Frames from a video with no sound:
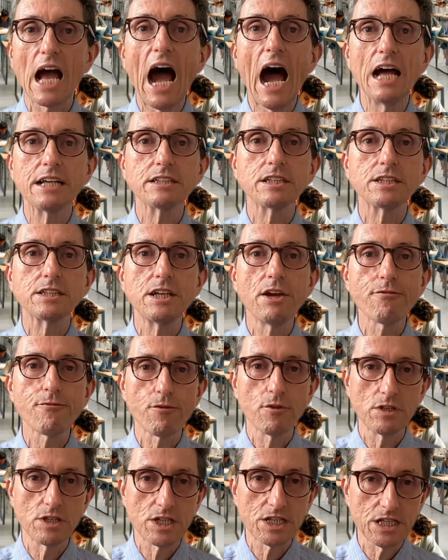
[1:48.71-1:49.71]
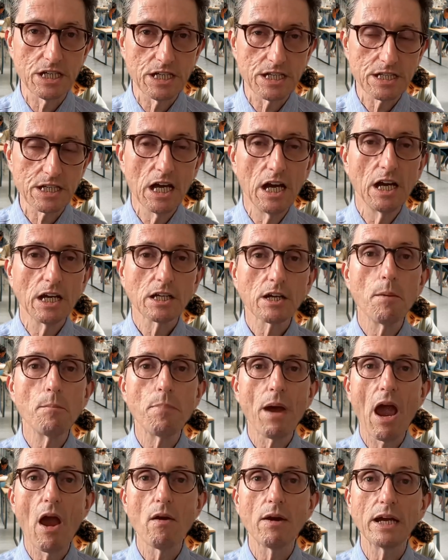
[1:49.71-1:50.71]
and differences
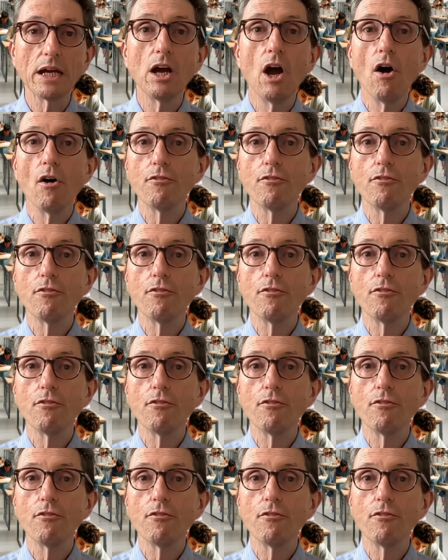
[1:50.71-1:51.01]
comparing